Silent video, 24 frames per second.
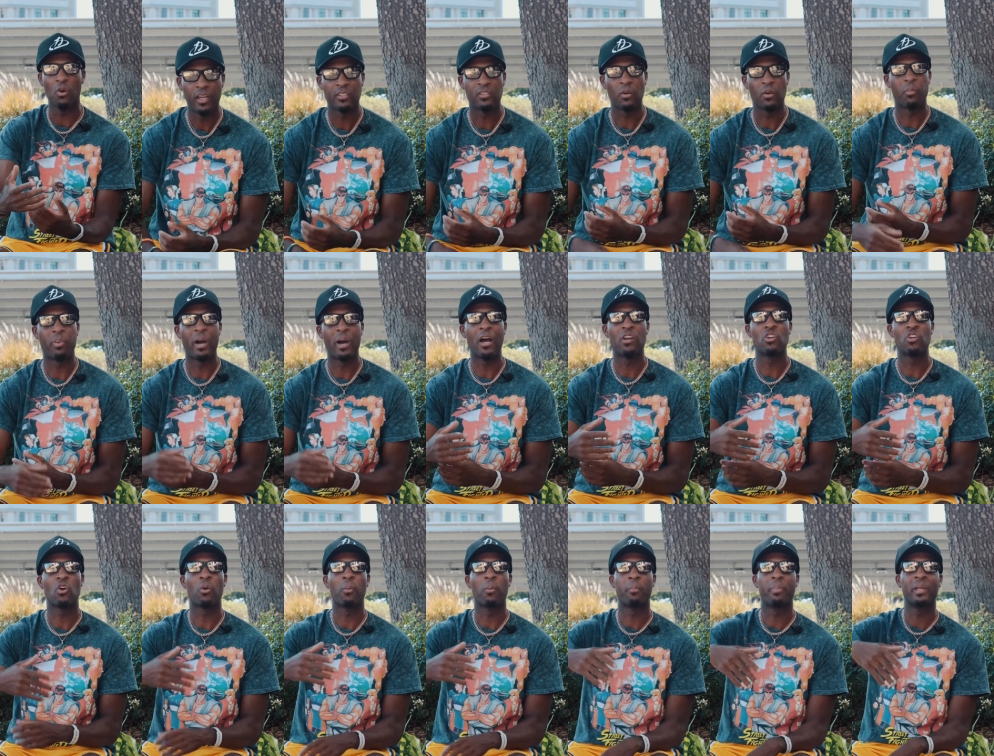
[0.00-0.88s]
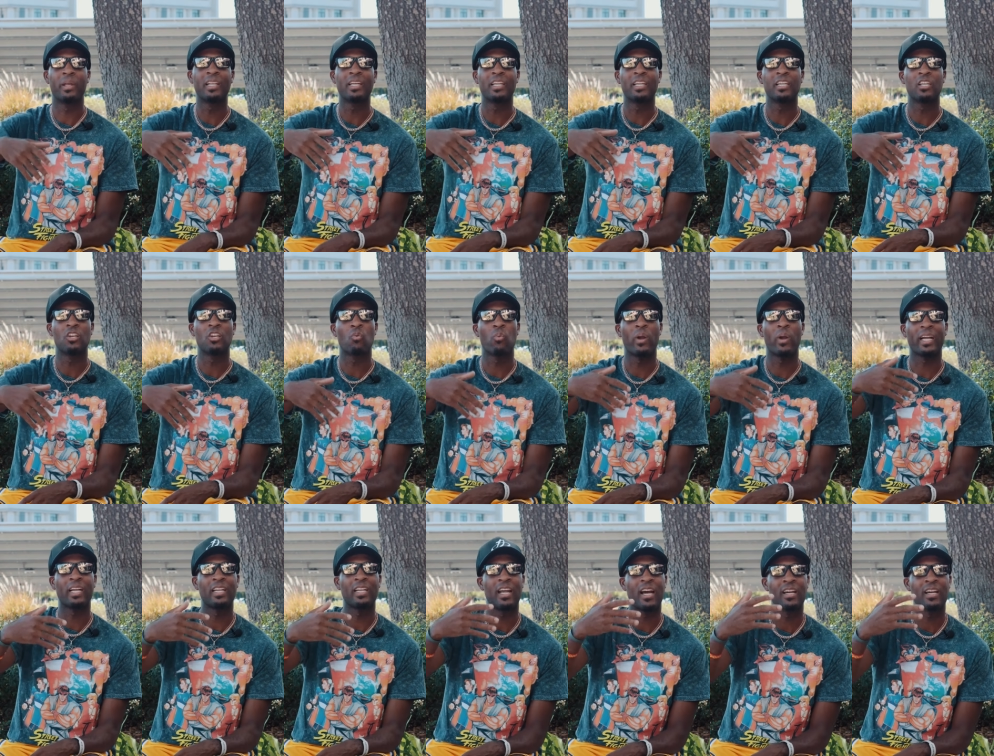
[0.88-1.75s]
It's about your ability to
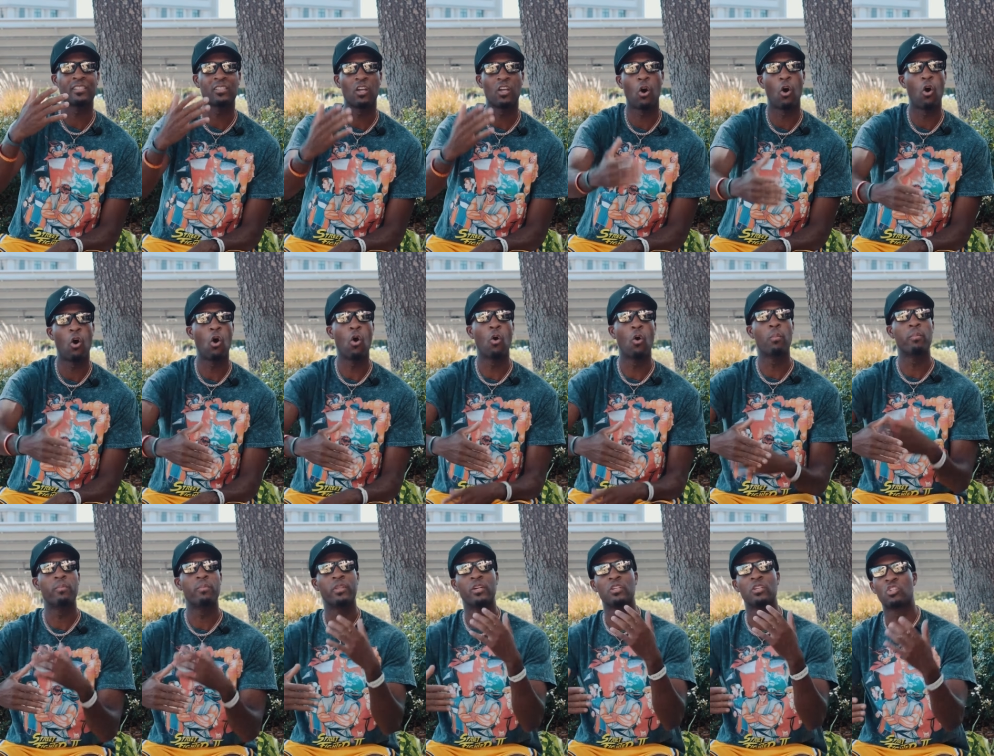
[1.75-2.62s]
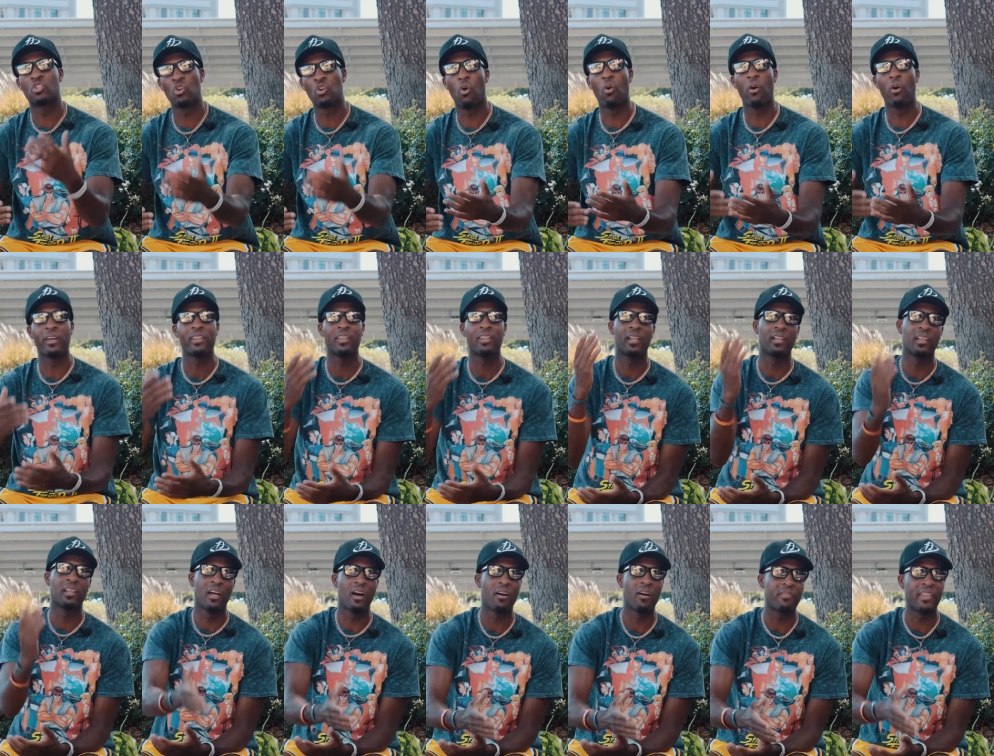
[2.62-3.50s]
recognize the hope, the joy, the
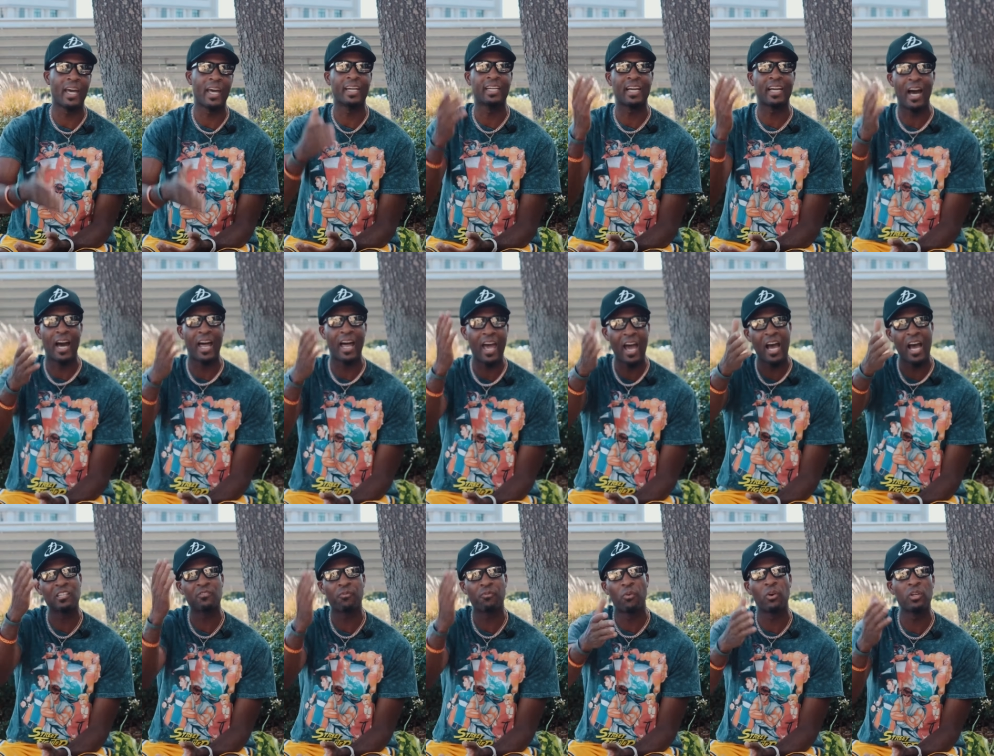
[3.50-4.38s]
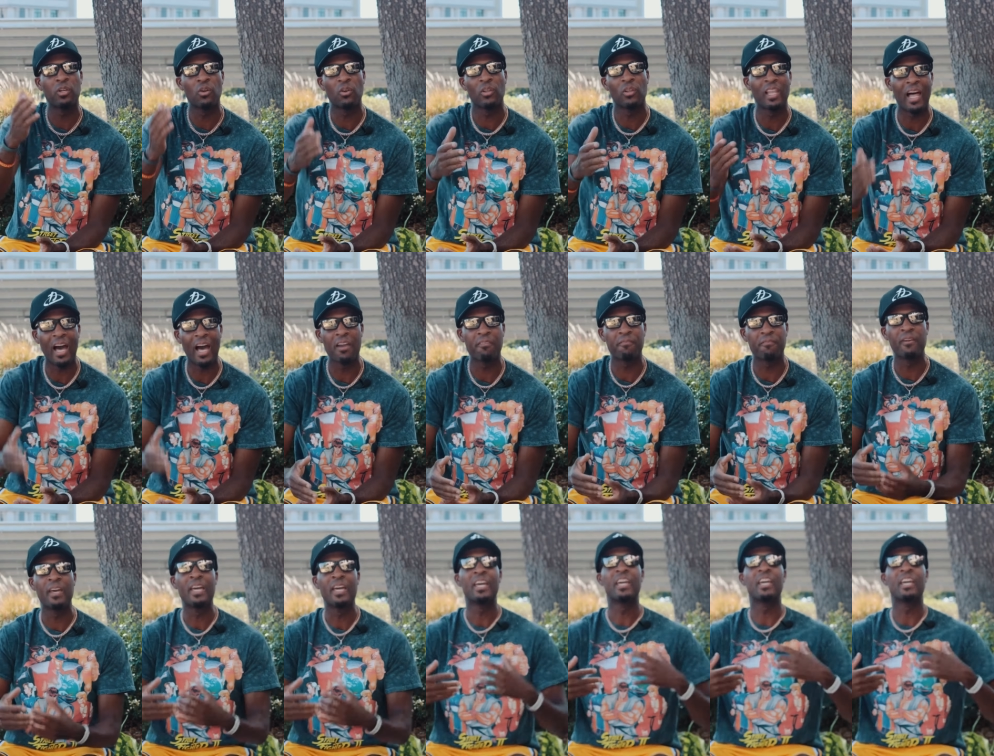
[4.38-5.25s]
love that God has for your life
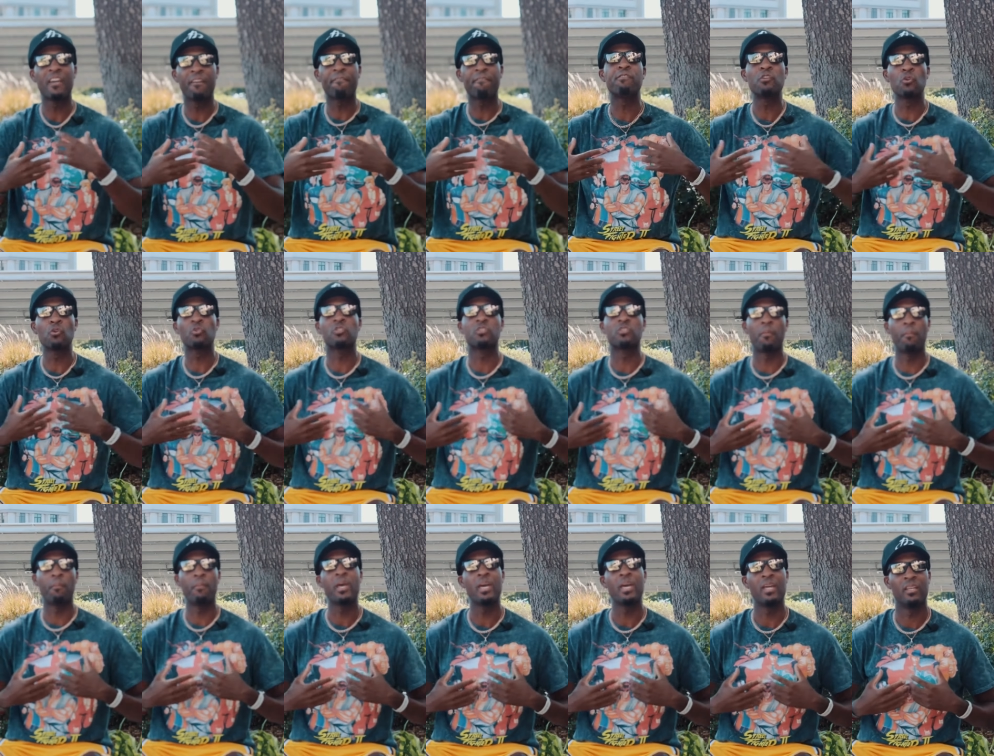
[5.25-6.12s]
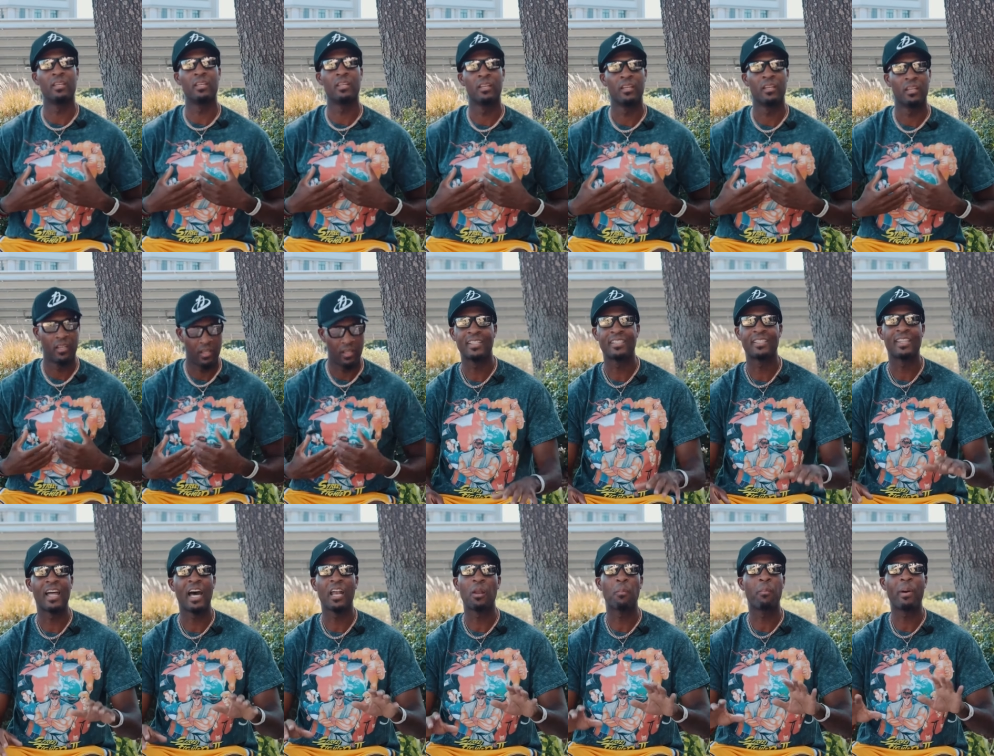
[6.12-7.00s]
if you submit.
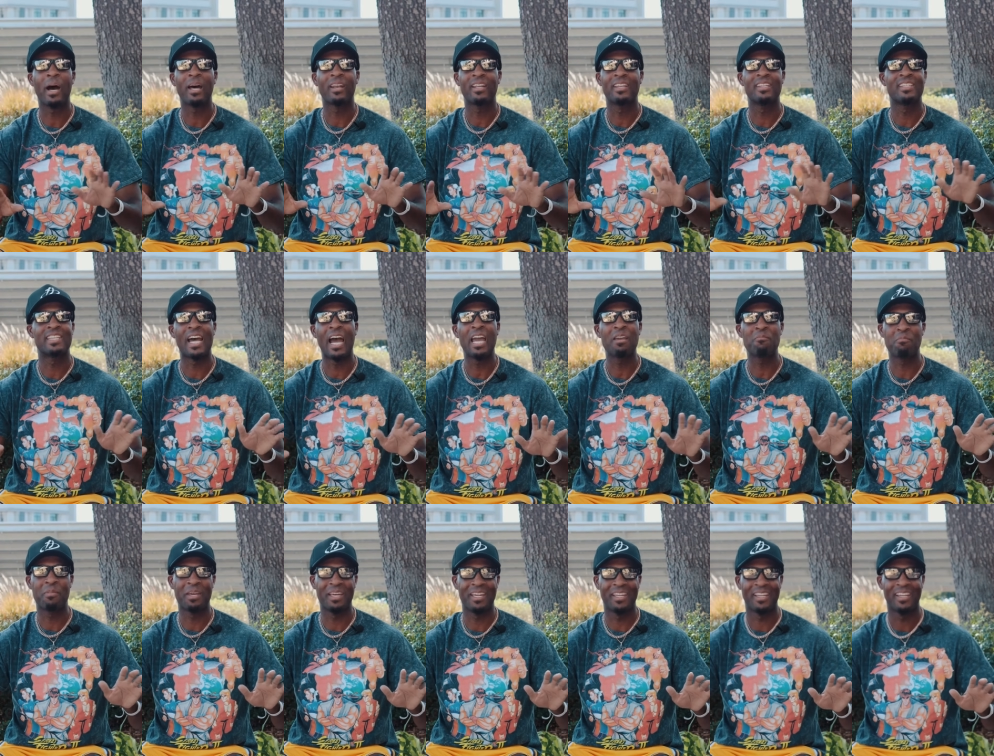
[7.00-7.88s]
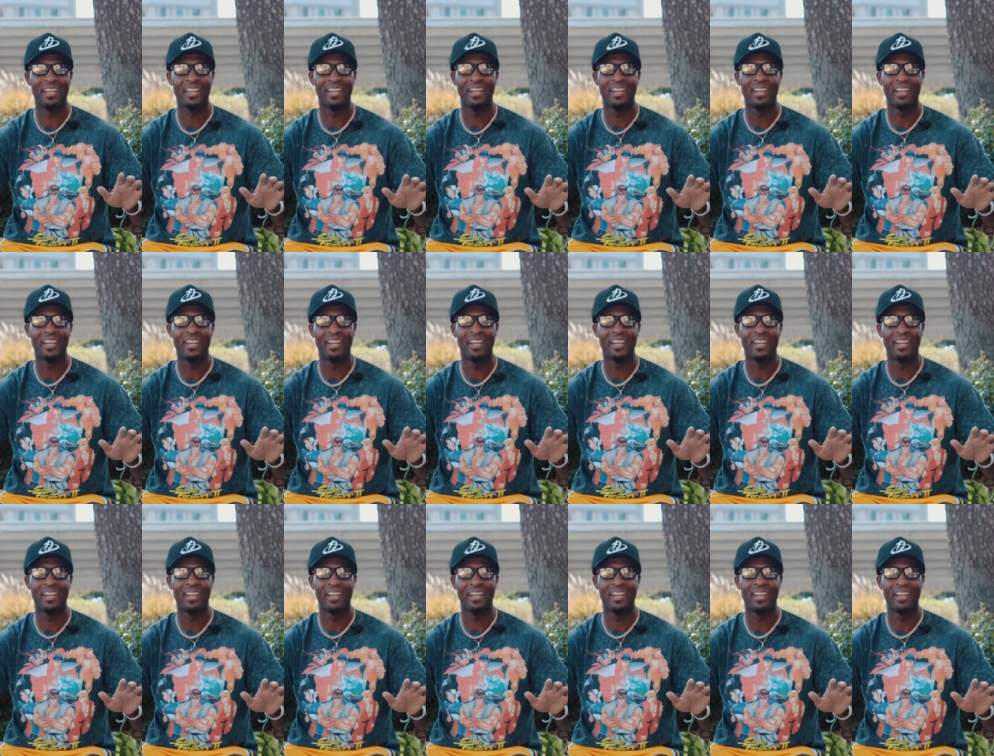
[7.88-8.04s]
It's not about indictment.